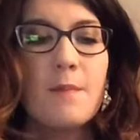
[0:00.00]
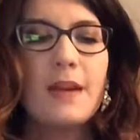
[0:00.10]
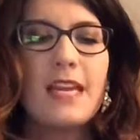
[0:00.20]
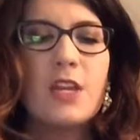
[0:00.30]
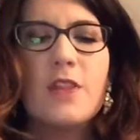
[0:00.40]

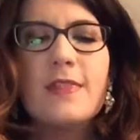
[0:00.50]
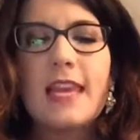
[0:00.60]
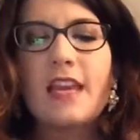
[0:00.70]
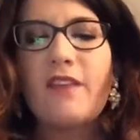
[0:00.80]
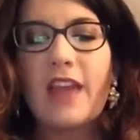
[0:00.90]
but he couldn't
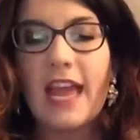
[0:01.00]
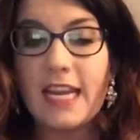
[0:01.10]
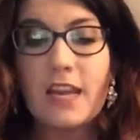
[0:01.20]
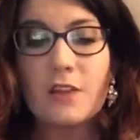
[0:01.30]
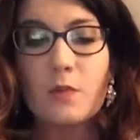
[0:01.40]
think of
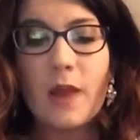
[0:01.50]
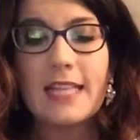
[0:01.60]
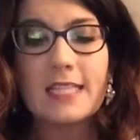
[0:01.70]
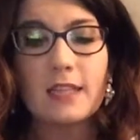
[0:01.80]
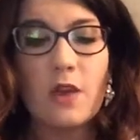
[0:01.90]
any other
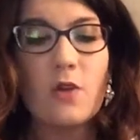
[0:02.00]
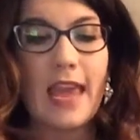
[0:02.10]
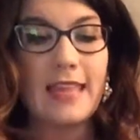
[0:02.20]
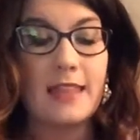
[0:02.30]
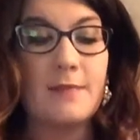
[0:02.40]
way to
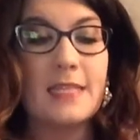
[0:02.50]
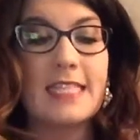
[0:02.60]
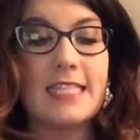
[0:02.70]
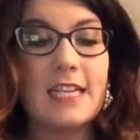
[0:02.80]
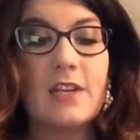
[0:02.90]
locate the
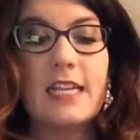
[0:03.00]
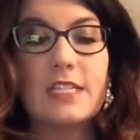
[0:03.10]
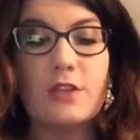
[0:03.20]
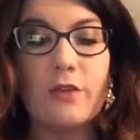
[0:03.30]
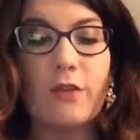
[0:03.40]

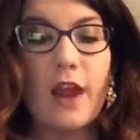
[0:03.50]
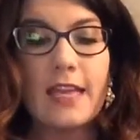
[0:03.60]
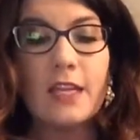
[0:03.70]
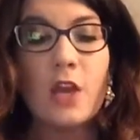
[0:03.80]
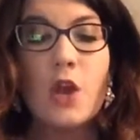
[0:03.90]
mysterious new
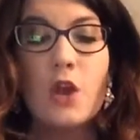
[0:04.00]
friend